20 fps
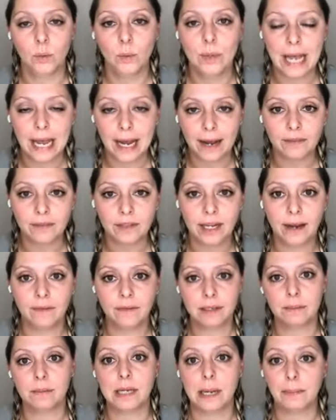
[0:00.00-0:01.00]
We have to
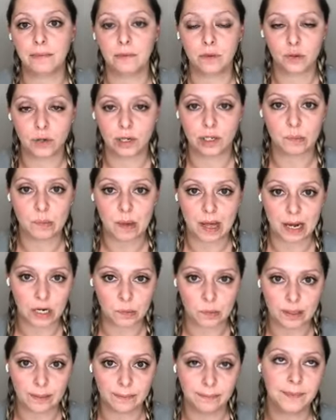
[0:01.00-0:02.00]
have some type of stress
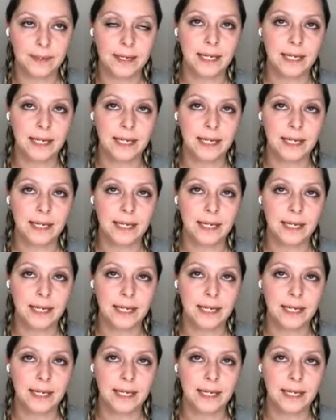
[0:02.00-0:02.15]
management.